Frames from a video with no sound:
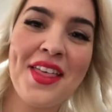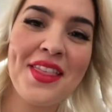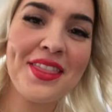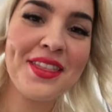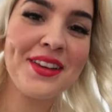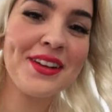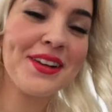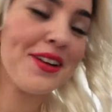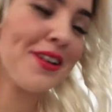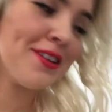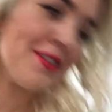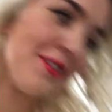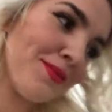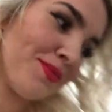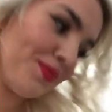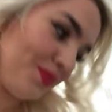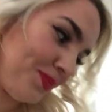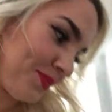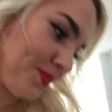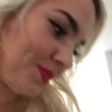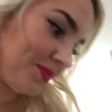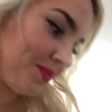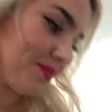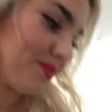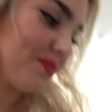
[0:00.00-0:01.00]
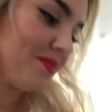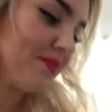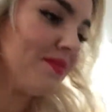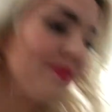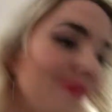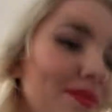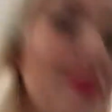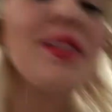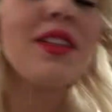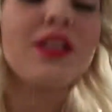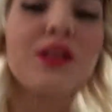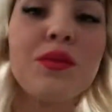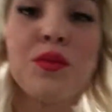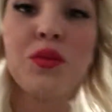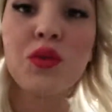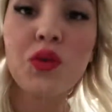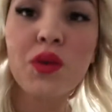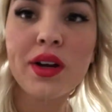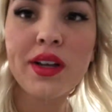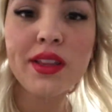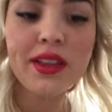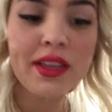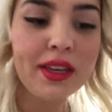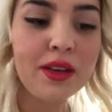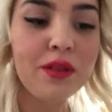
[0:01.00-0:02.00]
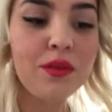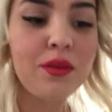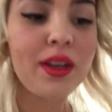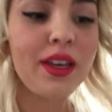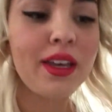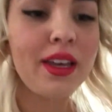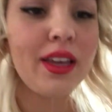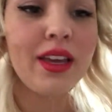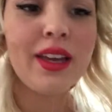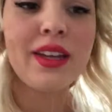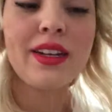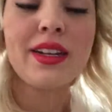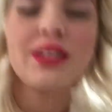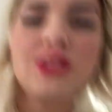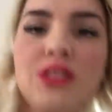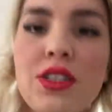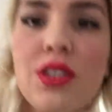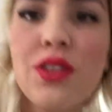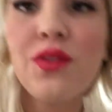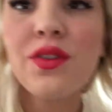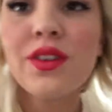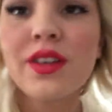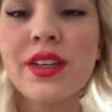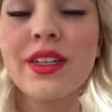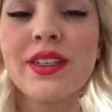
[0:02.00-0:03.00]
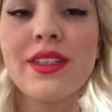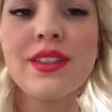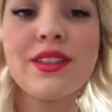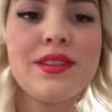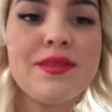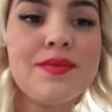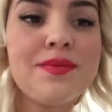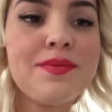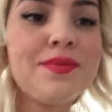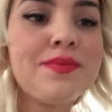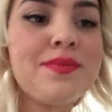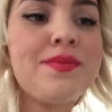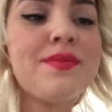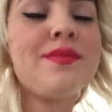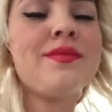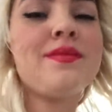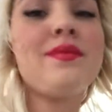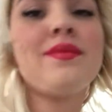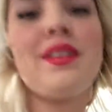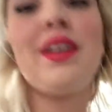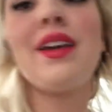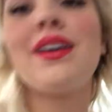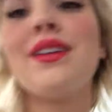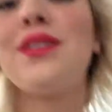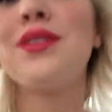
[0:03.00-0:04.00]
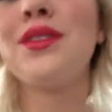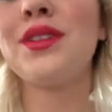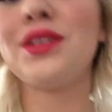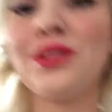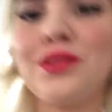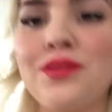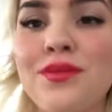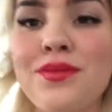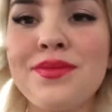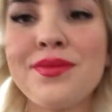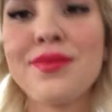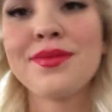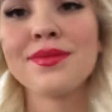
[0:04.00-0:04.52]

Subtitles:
They're more lightweight, and I just find, I don't know,